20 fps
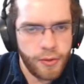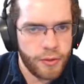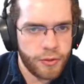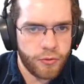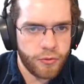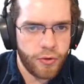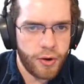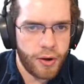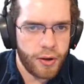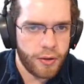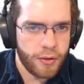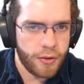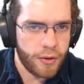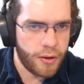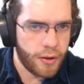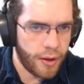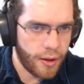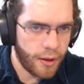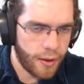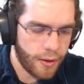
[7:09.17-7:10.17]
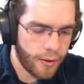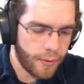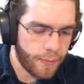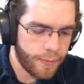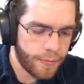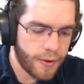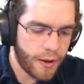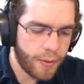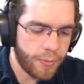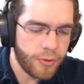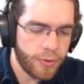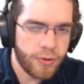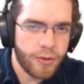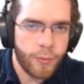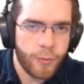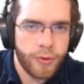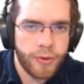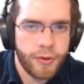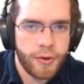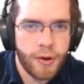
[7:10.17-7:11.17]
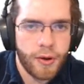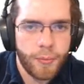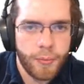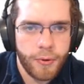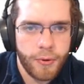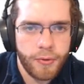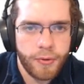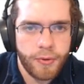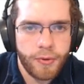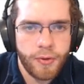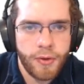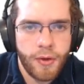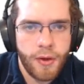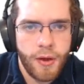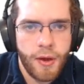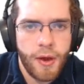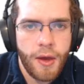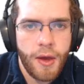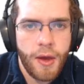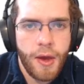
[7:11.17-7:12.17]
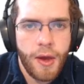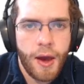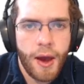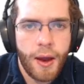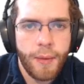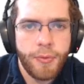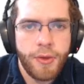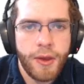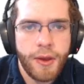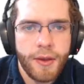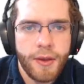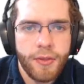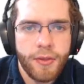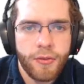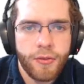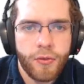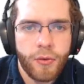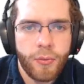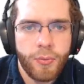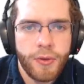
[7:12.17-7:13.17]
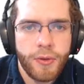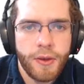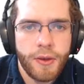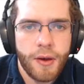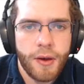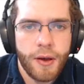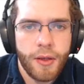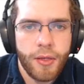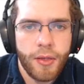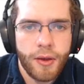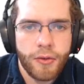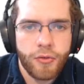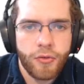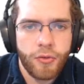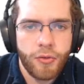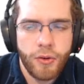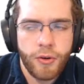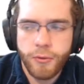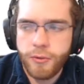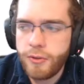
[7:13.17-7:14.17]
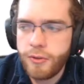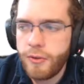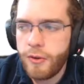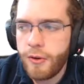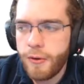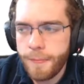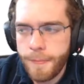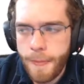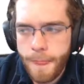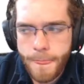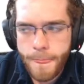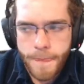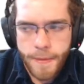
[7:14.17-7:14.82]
Let's try to type this in with the numbers. I'm taking this from the lecture notes here.